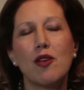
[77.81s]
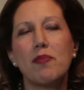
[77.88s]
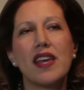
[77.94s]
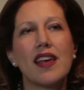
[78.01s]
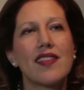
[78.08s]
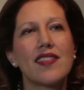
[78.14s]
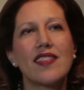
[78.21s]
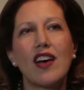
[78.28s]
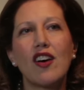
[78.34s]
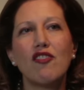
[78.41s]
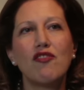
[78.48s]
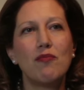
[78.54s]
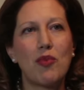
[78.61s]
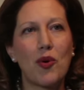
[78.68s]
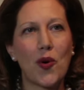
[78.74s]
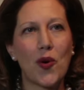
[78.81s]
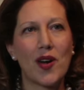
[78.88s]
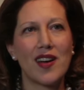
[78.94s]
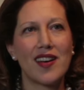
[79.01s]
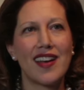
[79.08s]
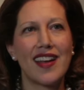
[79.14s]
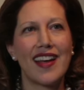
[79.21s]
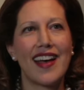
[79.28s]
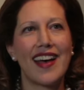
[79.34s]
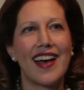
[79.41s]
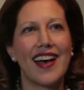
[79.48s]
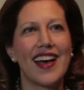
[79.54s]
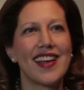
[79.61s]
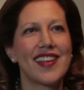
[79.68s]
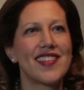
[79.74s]
be a self-born,
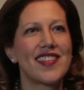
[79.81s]
uh,